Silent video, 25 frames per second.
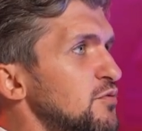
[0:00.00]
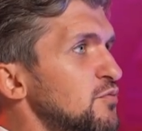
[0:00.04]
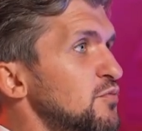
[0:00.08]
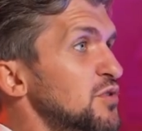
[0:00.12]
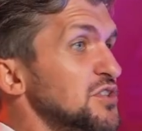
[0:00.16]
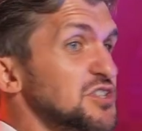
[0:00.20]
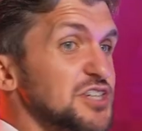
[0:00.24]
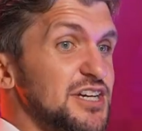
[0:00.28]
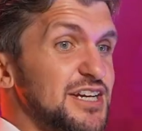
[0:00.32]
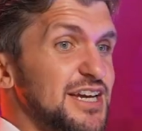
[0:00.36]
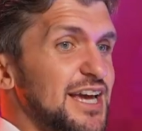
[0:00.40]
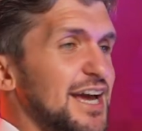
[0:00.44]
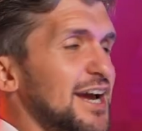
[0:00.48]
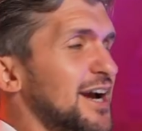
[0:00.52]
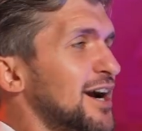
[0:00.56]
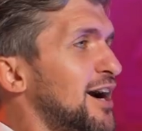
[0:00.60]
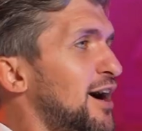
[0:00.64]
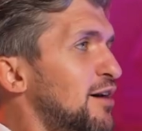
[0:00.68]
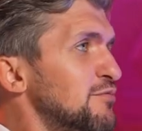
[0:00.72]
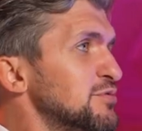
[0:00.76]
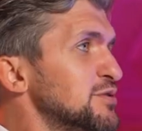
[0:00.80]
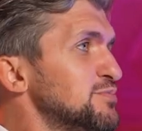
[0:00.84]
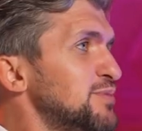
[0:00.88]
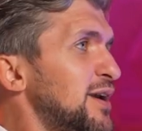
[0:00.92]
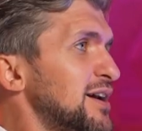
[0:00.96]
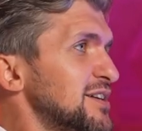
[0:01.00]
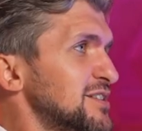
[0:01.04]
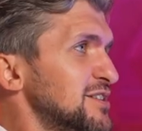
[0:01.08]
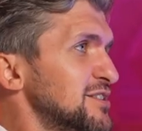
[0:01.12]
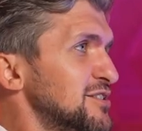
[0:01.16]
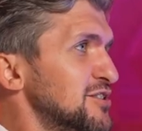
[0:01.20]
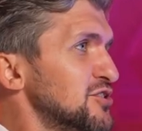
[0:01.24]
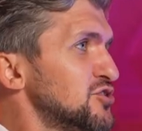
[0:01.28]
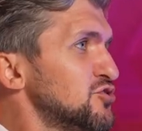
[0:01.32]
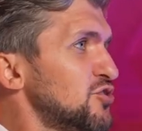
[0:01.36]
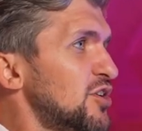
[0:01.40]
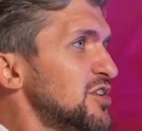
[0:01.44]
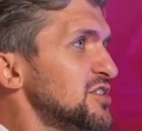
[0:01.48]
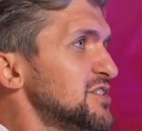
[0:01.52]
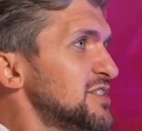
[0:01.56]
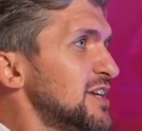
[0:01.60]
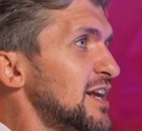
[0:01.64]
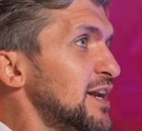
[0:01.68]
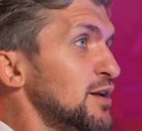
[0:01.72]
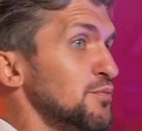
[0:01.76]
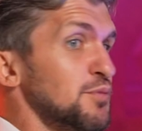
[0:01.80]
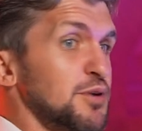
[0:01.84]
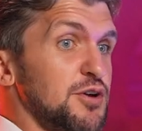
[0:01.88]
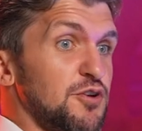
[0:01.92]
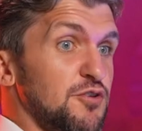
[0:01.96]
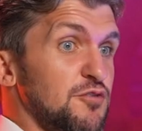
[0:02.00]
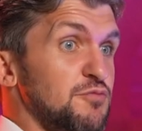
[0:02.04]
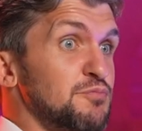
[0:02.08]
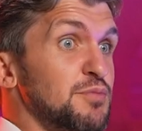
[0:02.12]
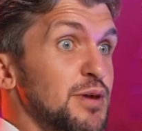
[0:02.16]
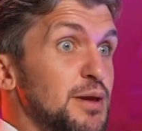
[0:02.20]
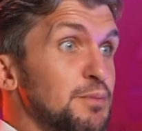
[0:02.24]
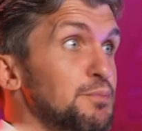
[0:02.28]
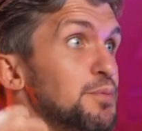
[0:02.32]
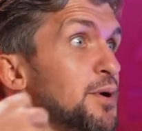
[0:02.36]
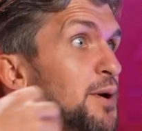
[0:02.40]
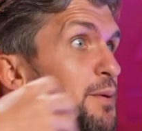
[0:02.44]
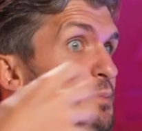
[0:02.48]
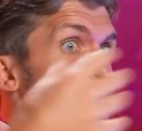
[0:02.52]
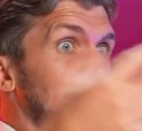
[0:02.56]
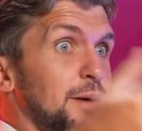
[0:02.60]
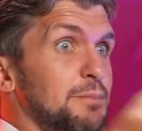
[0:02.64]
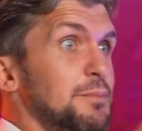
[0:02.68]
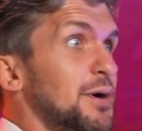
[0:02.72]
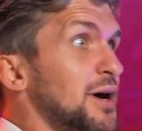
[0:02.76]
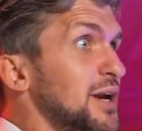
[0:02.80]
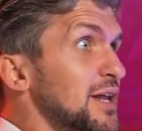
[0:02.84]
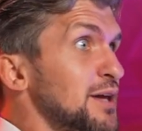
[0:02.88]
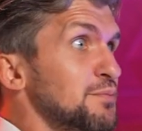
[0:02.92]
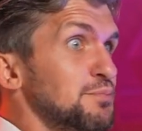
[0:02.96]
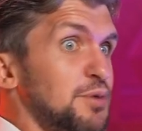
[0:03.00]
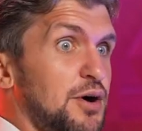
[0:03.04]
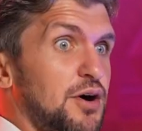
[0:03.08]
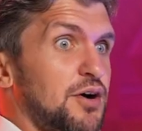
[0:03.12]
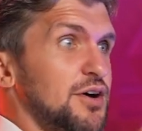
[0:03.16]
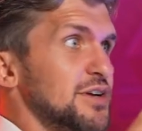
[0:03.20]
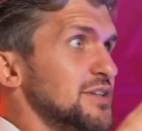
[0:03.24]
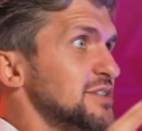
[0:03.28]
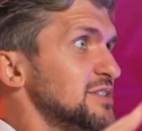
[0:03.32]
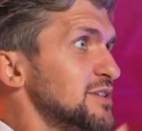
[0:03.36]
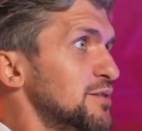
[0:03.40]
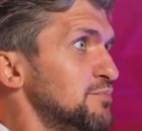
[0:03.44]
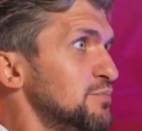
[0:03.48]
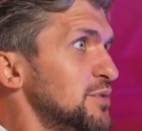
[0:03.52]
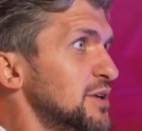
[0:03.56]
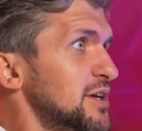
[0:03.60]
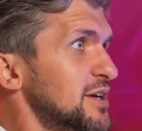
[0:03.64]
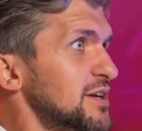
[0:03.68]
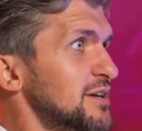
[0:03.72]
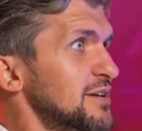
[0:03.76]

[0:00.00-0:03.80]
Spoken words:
Which again comes back to the trust element of me putting my money behind somebody.